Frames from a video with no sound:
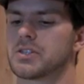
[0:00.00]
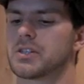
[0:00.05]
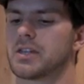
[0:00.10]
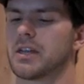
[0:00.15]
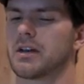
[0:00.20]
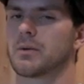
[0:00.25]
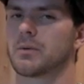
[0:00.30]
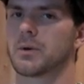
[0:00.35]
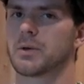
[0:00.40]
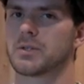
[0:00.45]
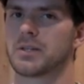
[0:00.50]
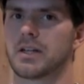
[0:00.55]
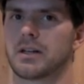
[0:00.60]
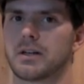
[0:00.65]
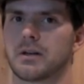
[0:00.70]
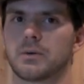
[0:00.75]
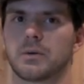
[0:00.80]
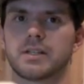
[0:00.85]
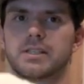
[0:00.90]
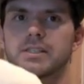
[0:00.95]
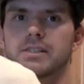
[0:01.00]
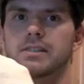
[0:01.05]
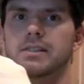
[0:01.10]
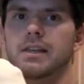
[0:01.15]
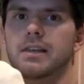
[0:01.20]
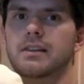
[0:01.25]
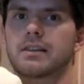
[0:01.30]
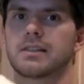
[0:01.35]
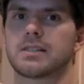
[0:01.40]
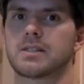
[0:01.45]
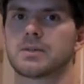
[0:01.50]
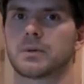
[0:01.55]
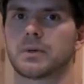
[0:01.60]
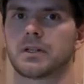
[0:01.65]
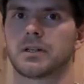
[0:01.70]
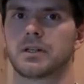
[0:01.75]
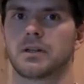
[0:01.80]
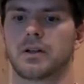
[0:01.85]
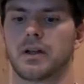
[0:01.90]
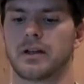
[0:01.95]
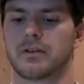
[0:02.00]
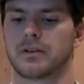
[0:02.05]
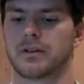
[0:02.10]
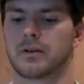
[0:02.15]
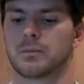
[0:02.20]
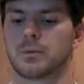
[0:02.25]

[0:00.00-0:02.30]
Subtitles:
just kind of rotate your wrists like this while you have an